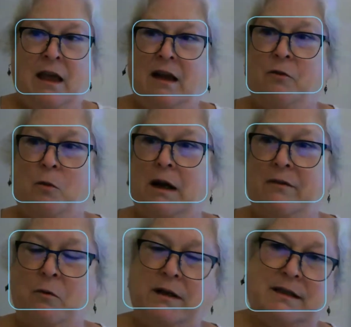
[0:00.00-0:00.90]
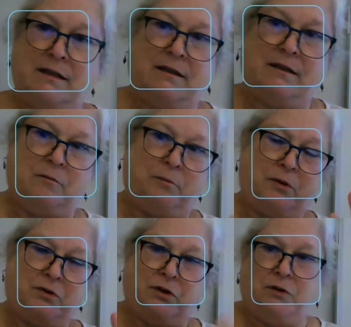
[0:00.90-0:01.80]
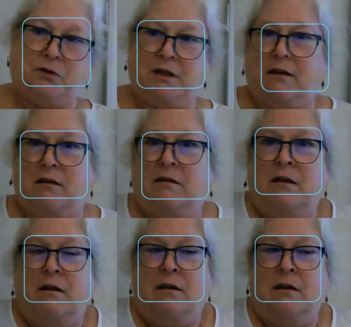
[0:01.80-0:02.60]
And for whatever reason, the person who did the